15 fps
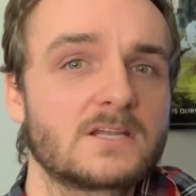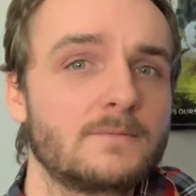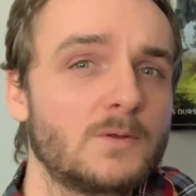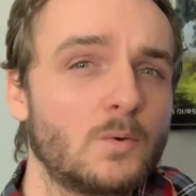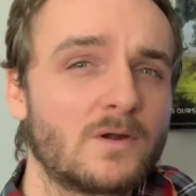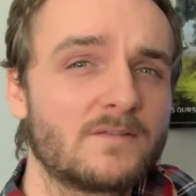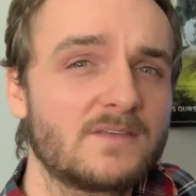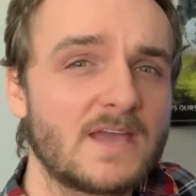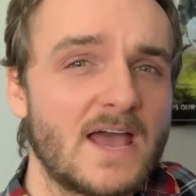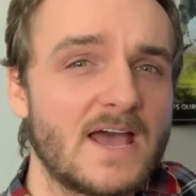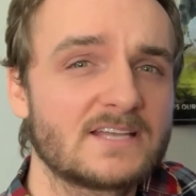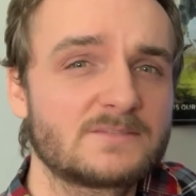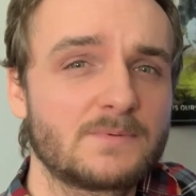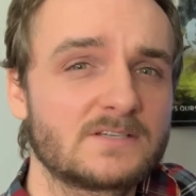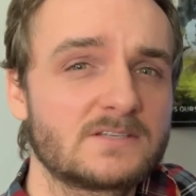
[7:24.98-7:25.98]
going to be one of the
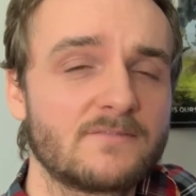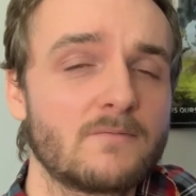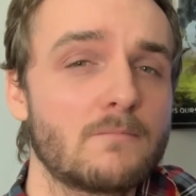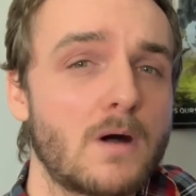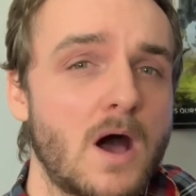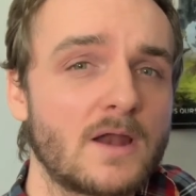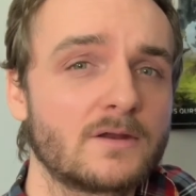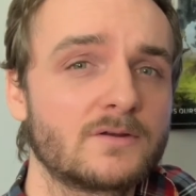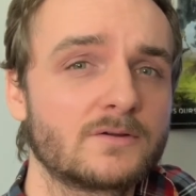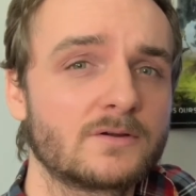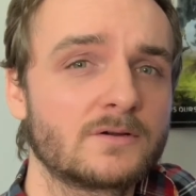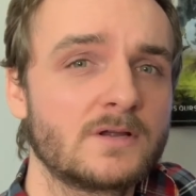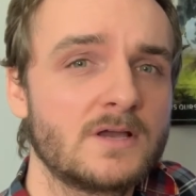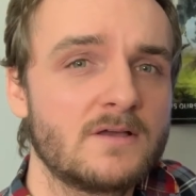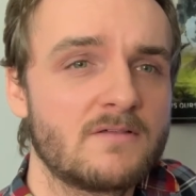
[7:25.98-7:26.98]
aspects of a
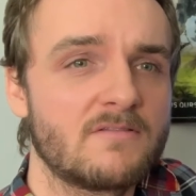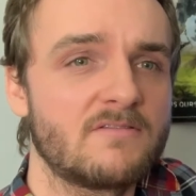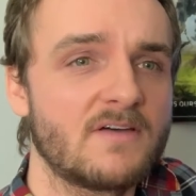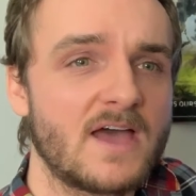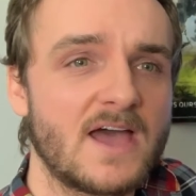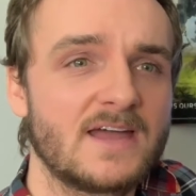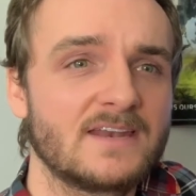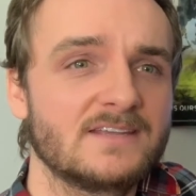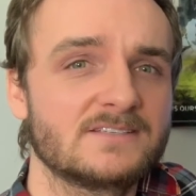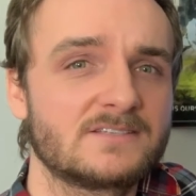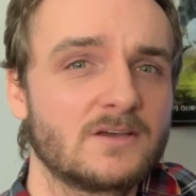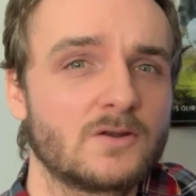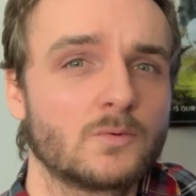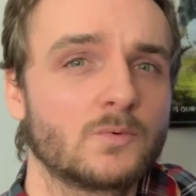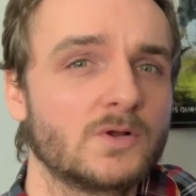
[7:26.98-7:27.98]
monitor that is
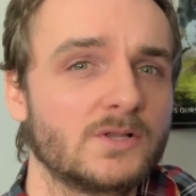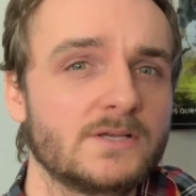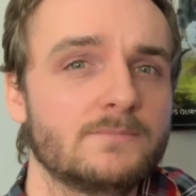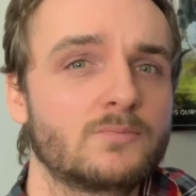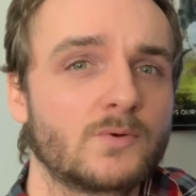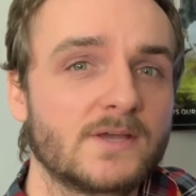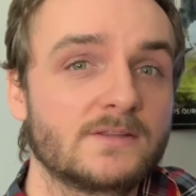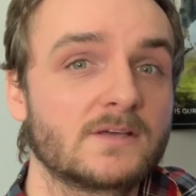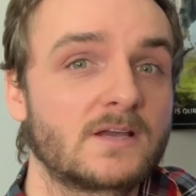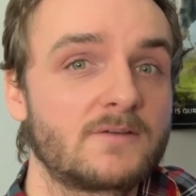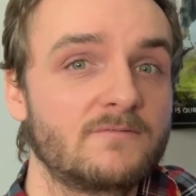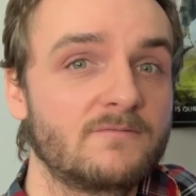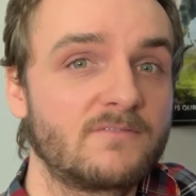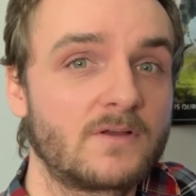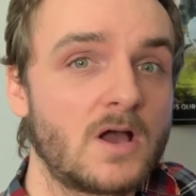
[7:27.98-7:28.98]
going to really bring
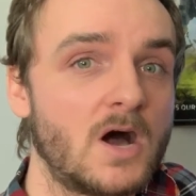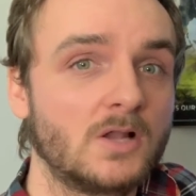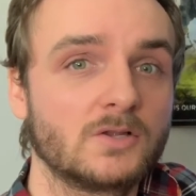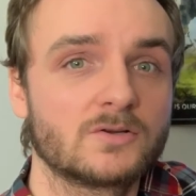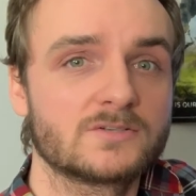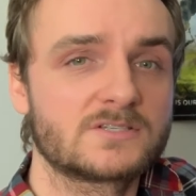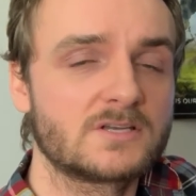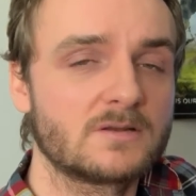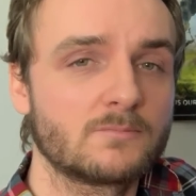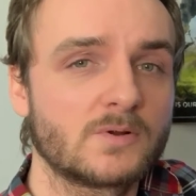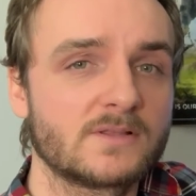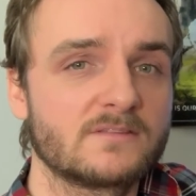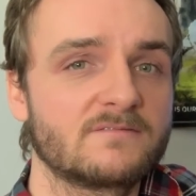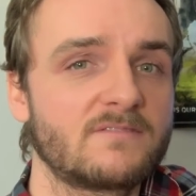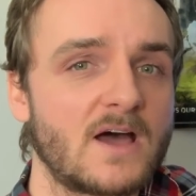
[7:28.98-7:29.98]
the colors, going to
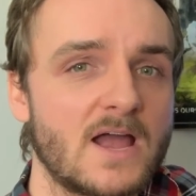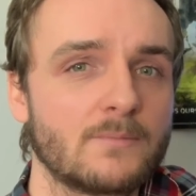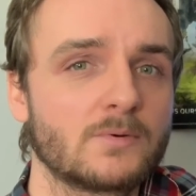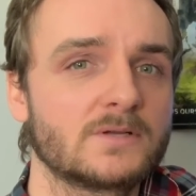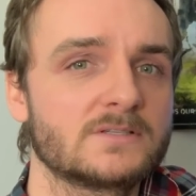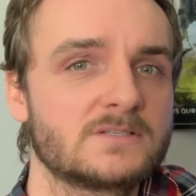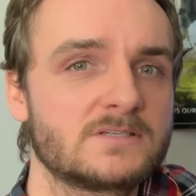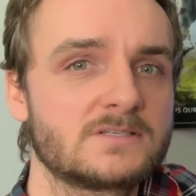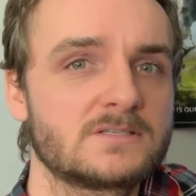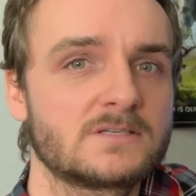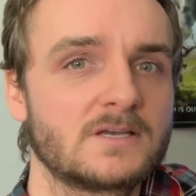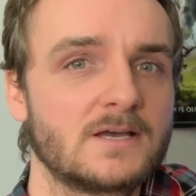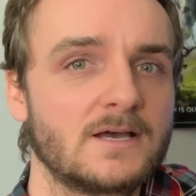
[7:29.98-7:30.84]
bring the vibrance